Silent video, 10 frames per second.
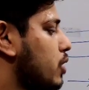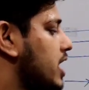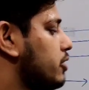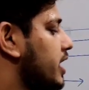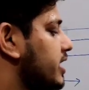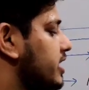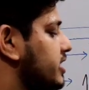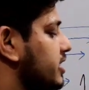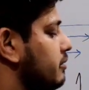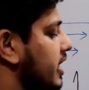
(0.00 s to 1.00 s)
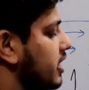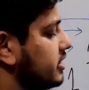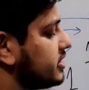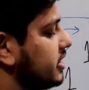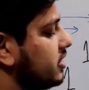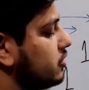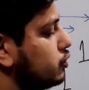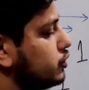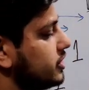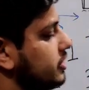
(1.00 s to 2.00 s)
one we are getting by considering
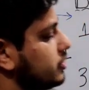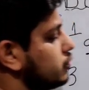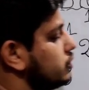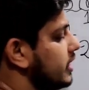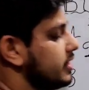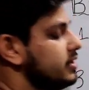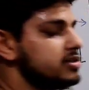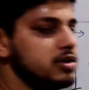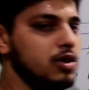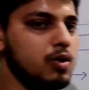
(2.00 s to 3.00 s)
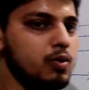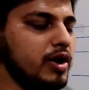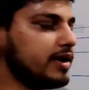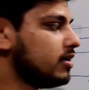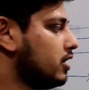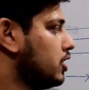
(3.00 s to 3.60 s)
2C2, that is 1.